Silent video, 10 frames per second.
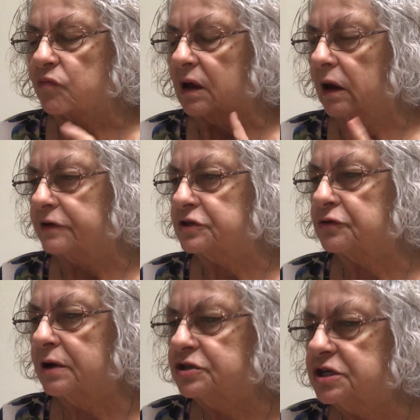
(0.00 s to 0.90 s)
Lots of
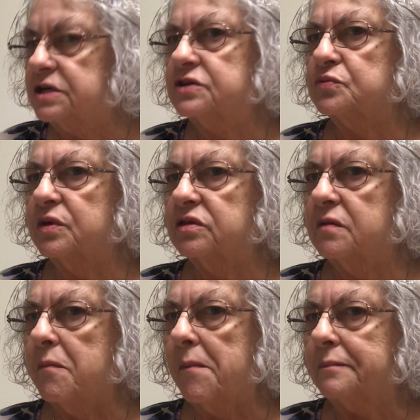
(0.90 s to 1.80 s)
crunchiness with
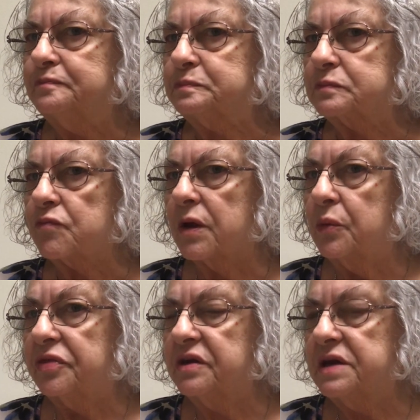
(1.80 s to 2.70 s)

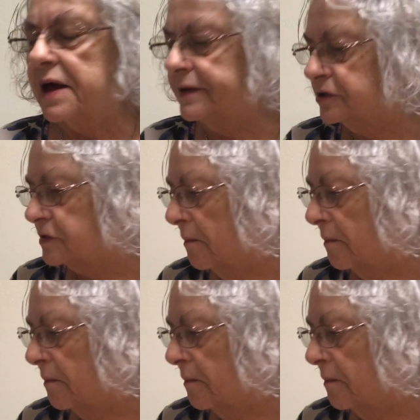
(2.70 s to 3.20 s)
the nuts.